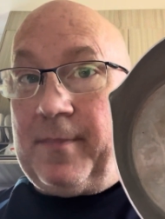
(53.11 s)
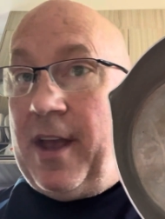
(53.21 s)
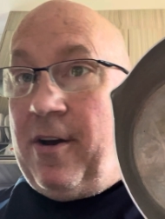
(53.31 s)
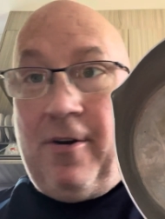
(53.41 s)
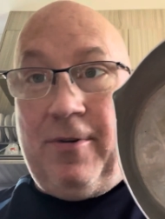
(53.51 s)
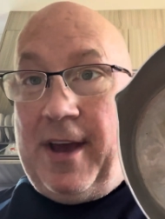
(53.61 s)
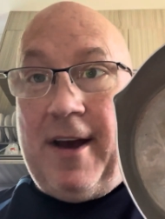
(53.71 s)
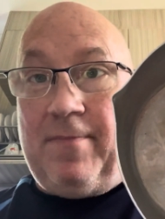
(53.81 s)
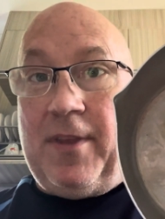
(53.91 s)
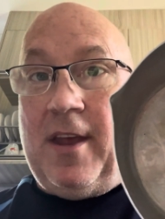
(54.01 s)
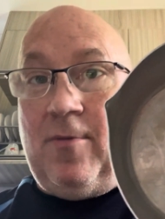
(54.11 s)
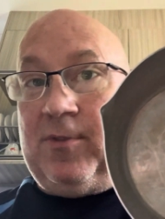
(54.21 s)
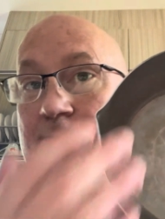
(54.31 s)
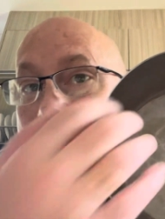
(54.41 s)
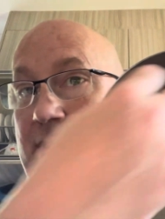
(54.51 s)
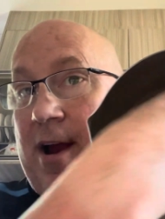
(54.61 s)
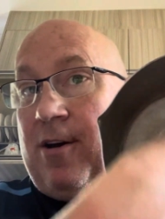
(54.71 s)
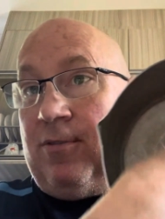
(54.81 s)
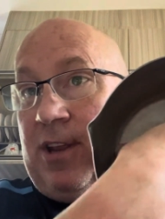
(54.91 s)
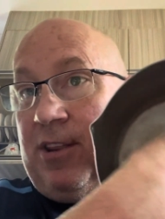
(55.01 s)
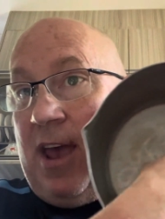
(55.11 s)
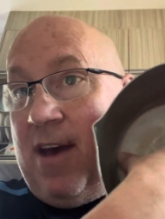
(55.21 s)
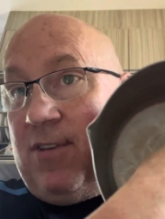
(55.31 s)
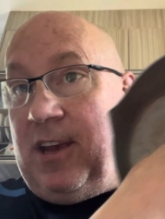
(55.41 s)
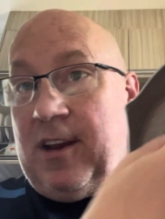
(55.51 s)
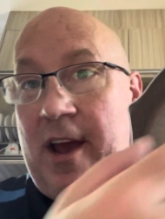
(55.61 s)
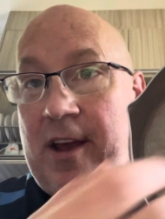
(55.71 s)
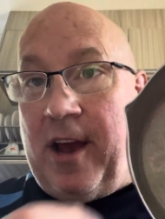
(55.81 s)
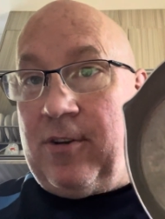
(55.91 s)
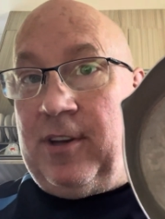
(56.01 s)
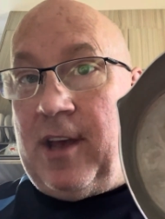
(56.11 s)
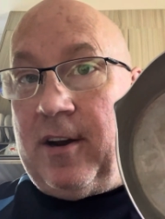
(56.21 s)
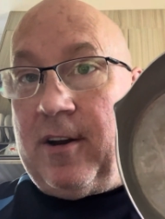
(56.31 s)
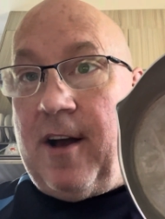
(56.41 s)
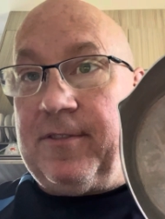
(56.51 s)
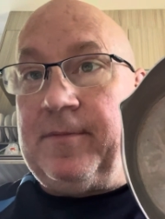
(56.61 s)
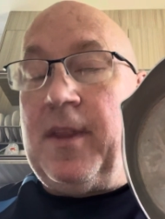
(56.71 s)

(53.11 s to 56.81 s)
Oh yeah, and it was brown and heavy, and I couldn't get it off.